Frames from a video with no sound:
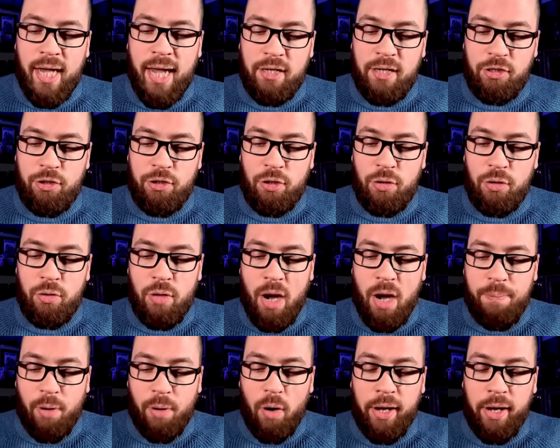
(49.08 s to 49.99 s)
we get
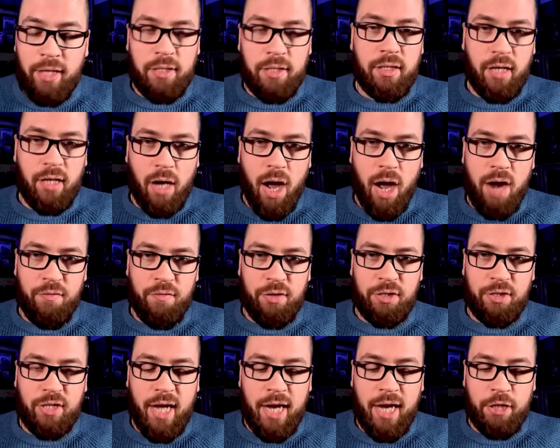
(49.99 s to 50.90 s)
to a point in the
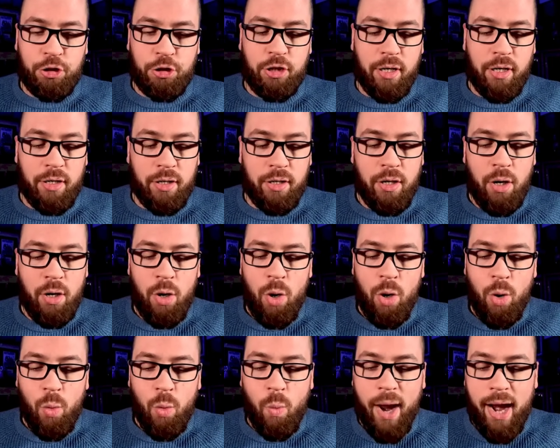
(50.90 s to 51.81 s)
conversation
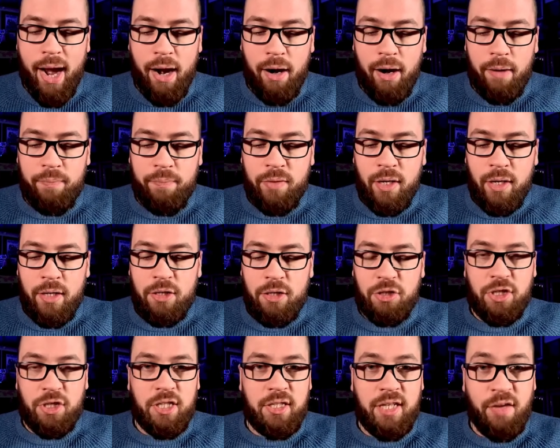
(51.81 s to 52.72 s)
where
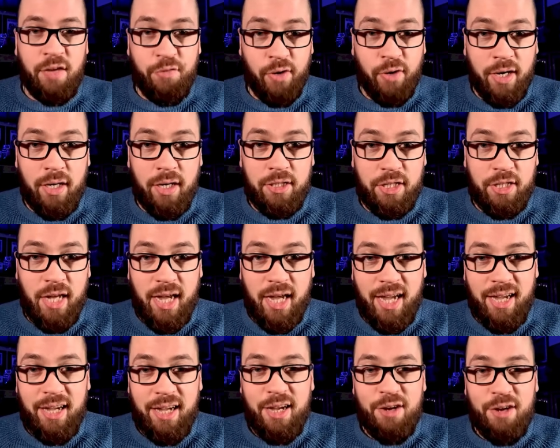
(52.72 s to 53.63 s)
there's a
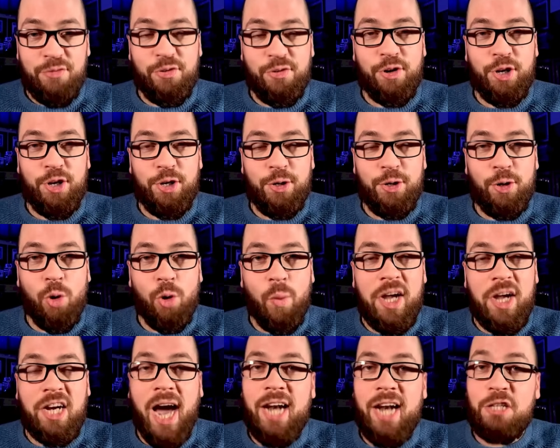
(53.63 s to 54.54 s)
difficulty for you,
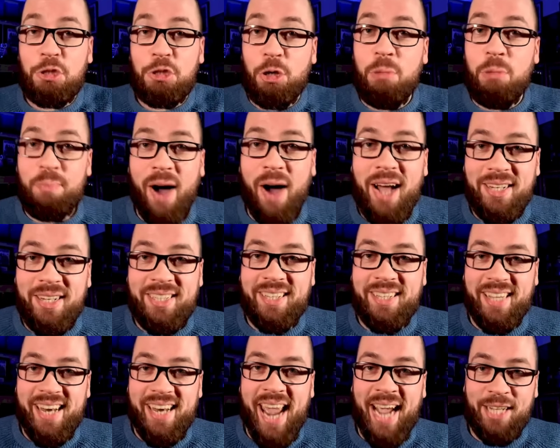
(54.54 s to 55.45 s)
we kind of jump on
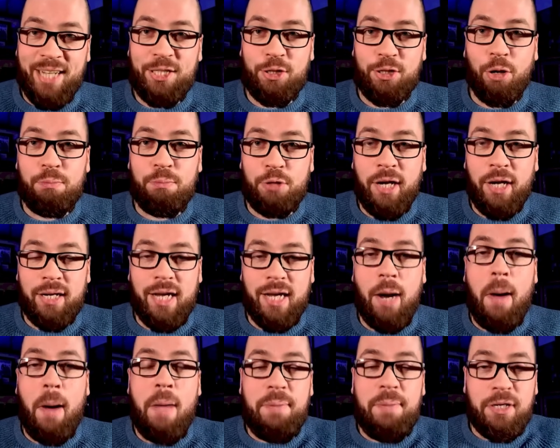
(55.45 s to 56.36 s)
to the next
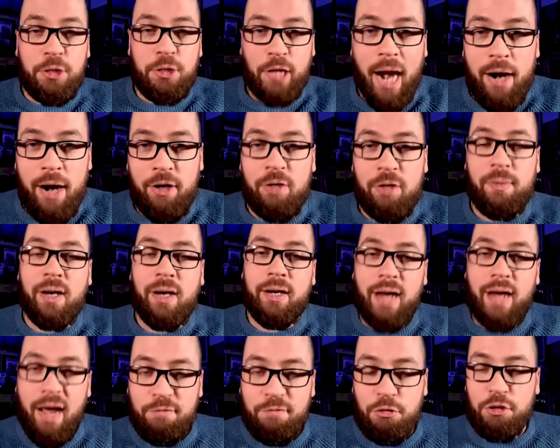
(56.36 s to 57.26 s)
subject. Now, I've been
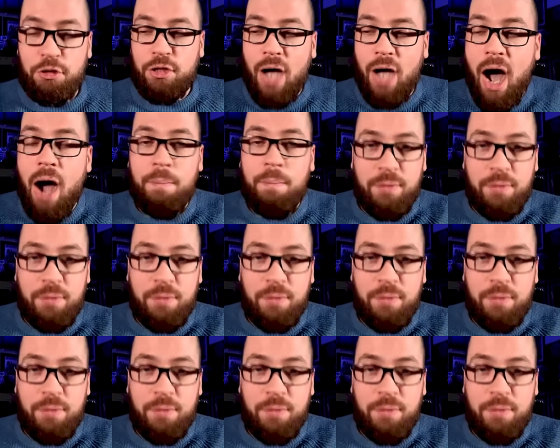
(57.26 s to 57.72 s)
charitable and I've just